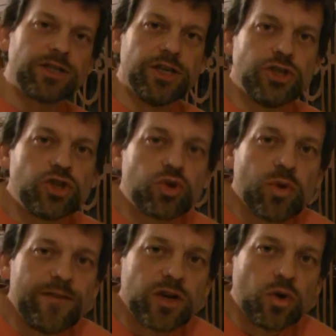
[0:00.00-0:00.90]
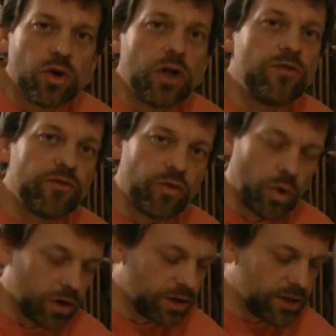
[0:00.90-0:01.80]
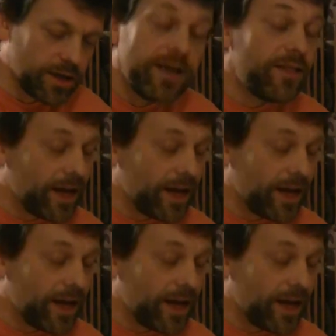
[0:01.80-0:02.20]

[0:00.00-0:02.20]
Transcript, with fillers: centrifugal force.